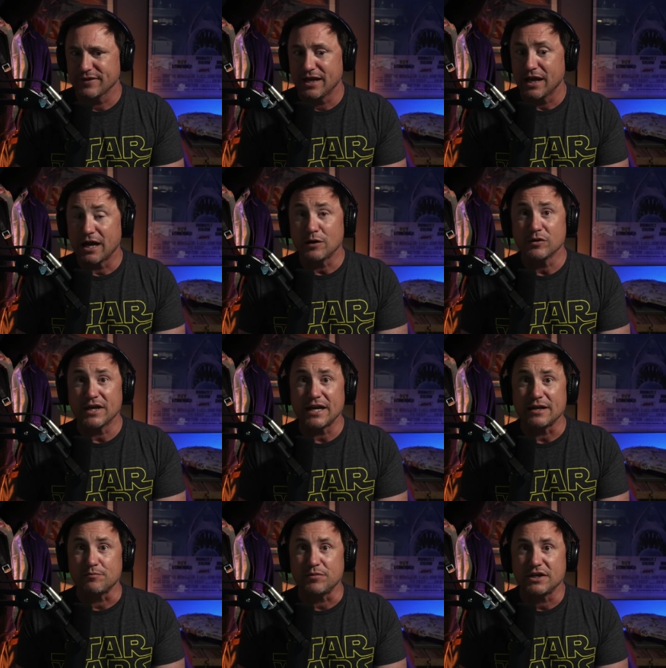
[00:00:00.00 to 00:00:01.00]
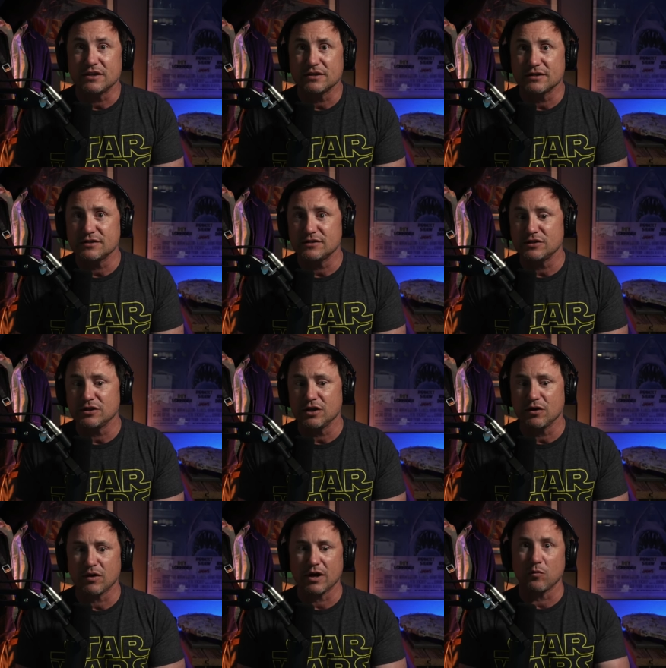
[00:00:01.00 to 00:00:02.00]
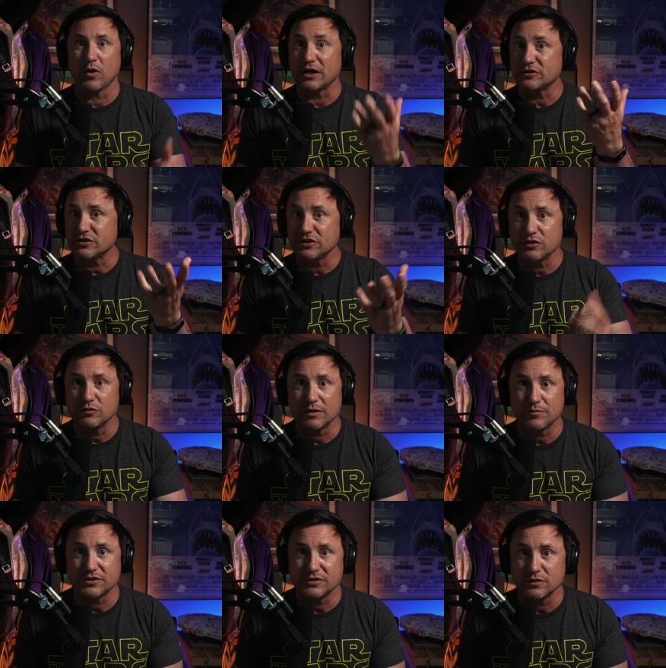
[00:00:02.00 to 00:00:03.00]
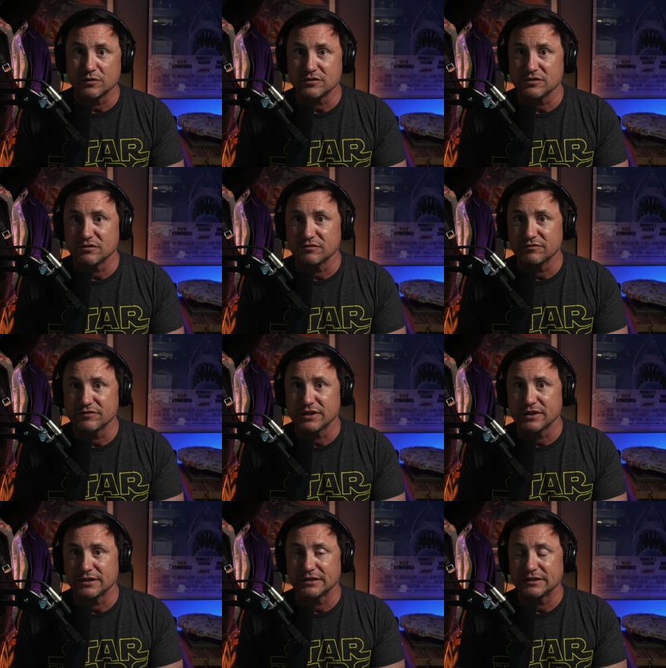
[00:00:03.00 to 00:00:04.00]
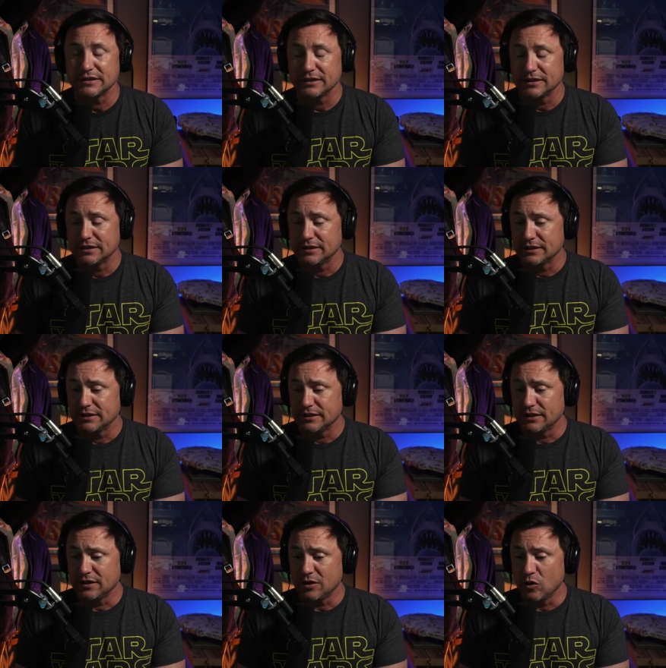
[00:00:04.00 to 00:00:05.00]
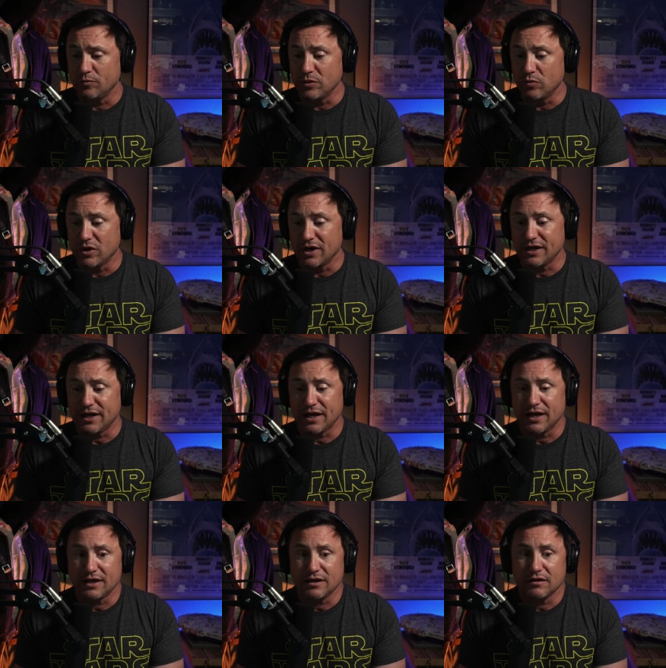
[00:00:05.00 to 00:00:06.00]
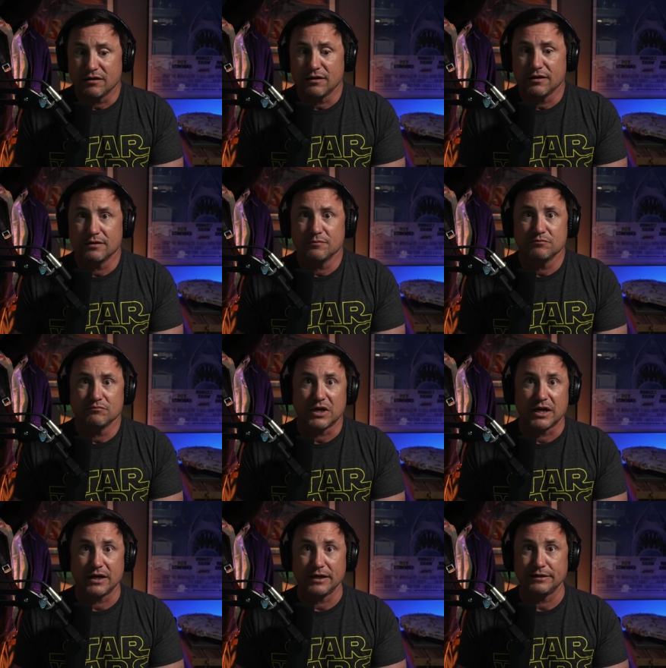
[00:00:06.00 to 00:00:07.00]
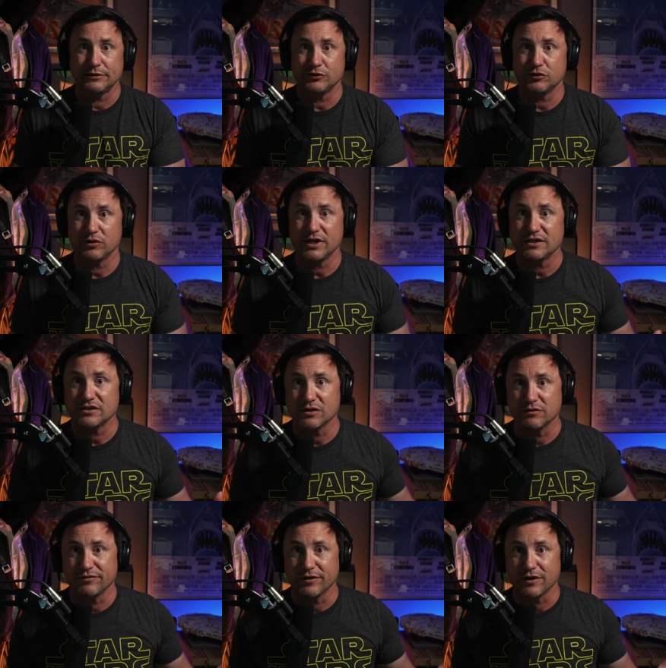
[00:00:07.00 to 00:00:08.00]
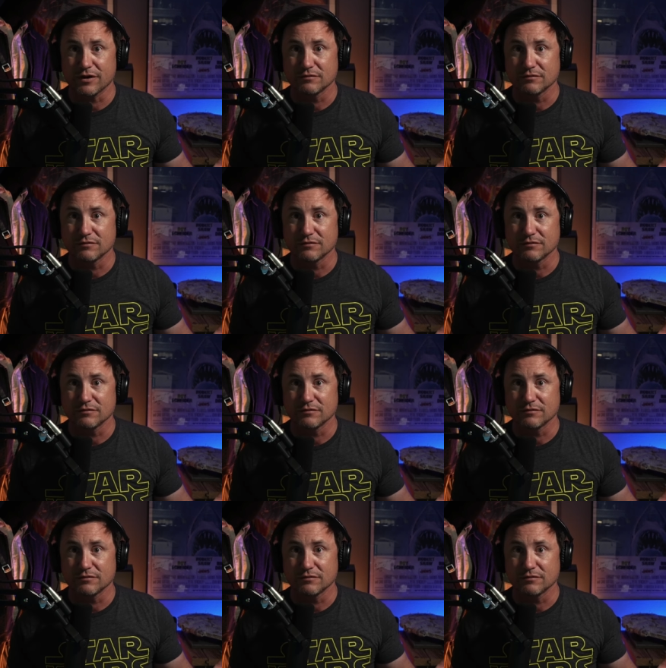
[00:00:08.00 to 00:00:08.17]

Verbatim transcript: I don't get it because, you know, I watched the two episodes of uh, uh, Obi-Wan and um, I enjoy it so far.